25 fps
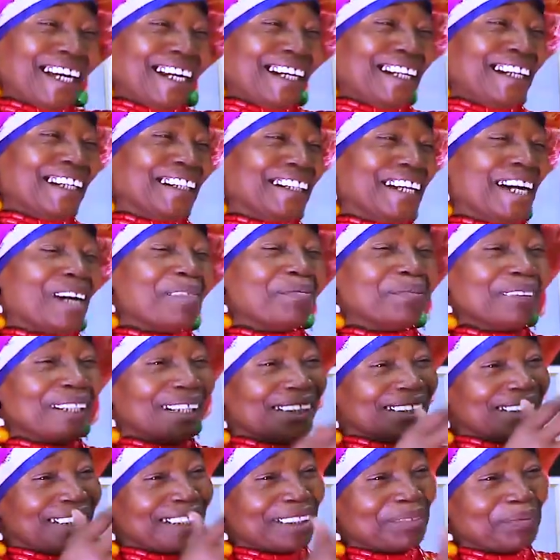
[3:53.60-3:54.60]
telling them
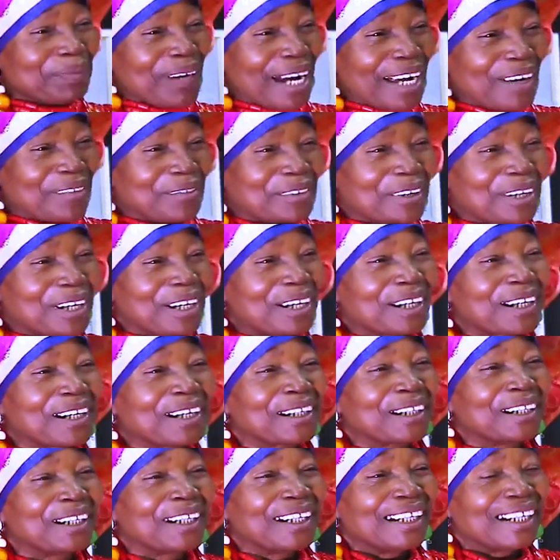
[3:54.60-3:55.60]
this is my
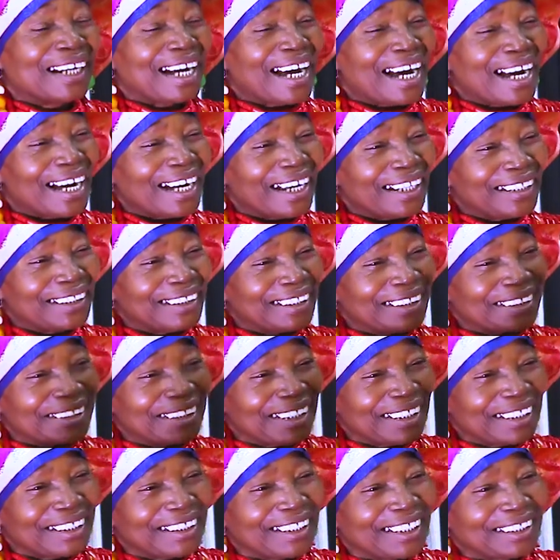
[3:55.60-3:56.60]
work, and the
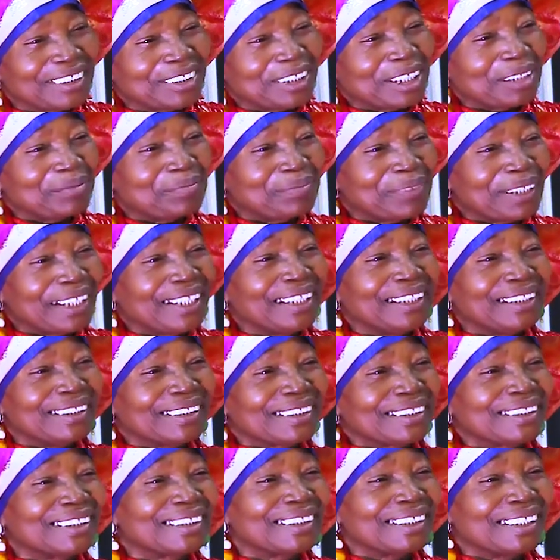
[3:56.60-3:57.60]
signature
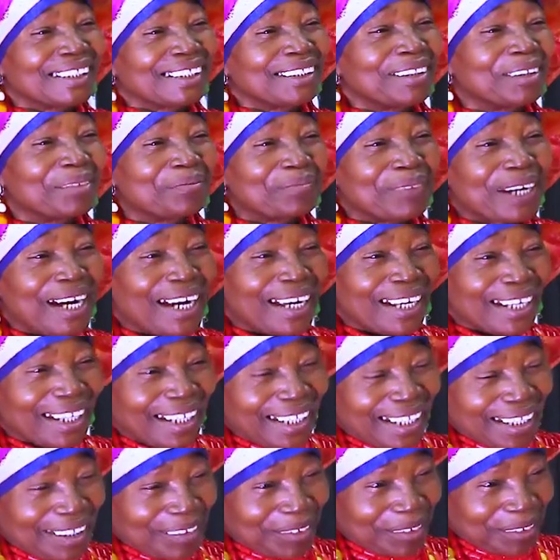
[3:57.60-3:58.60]
means
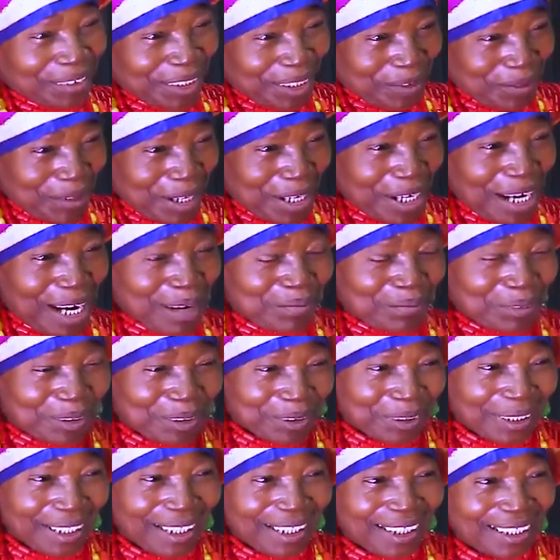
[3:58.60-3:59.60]
the work I'm
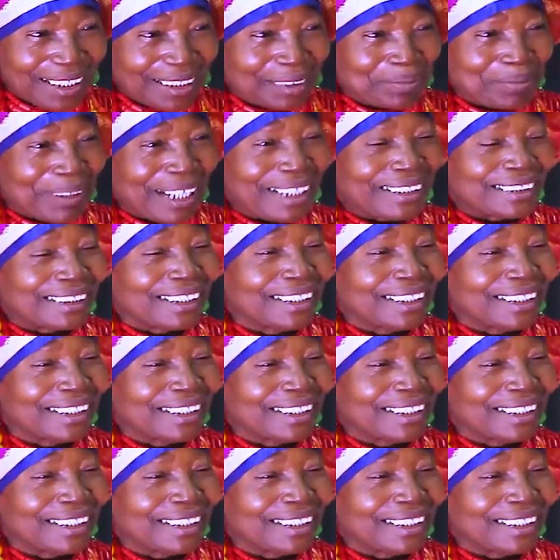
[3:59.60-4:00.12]
doing is my